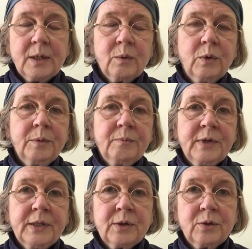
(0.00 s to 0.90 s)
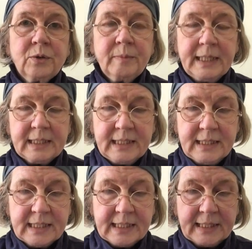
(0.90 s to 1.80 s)
What Brother Cormac did
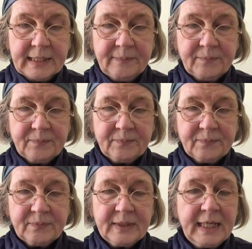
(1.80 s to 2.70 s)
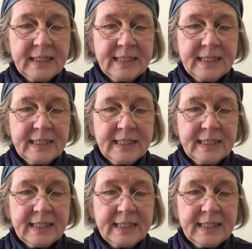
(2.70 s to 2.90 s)
say, that